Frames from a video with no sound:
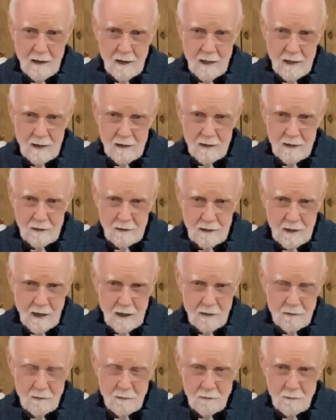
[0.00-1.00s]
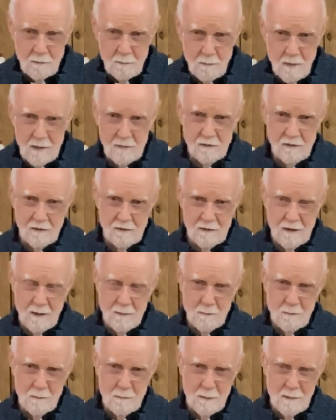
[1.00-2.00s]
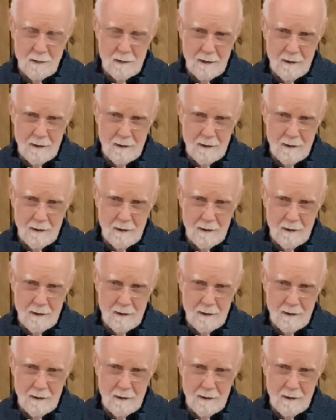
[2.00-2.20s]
and it kind of messes up